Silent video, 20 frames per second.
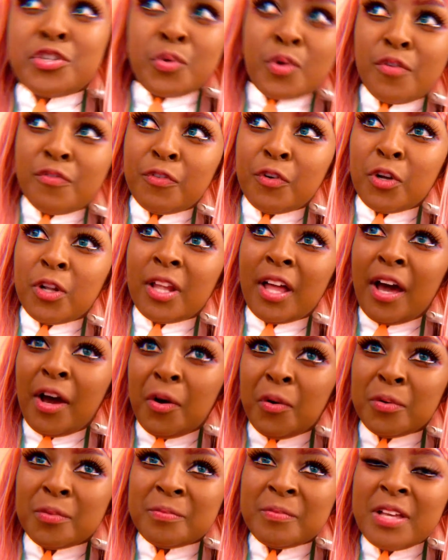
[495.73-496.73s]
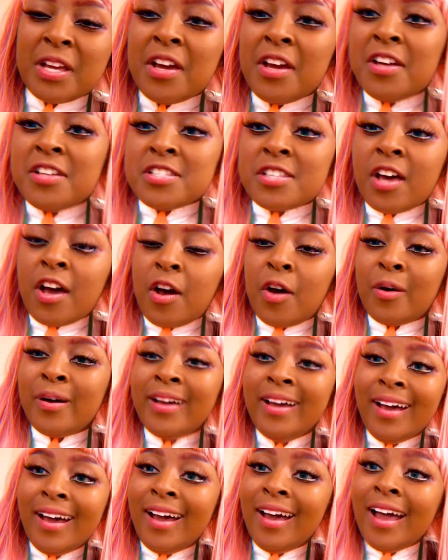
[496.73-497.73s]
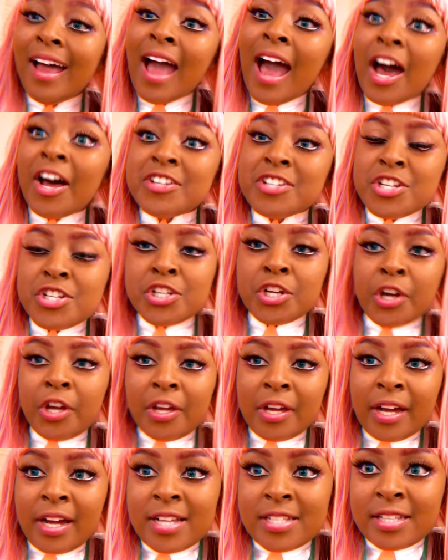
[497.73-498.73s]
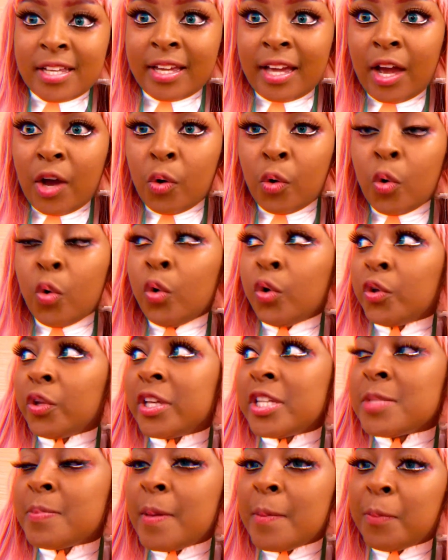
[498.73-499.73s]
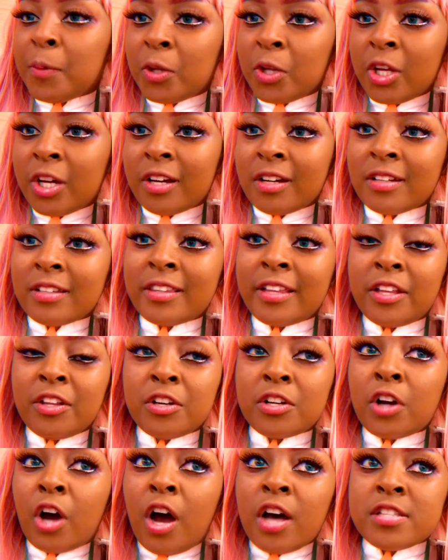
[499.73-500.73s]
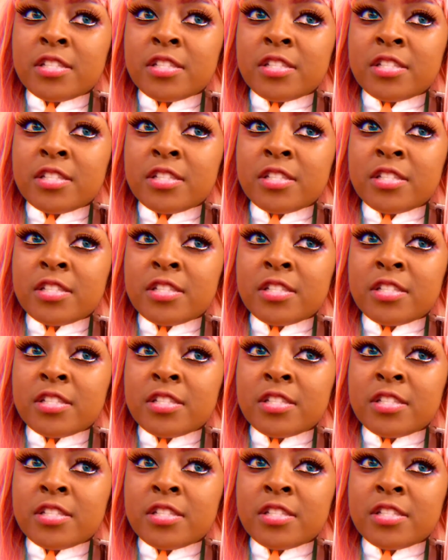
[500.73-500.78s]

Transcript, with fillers: do it full out. So I'll just show you guys like how cool these people look. They look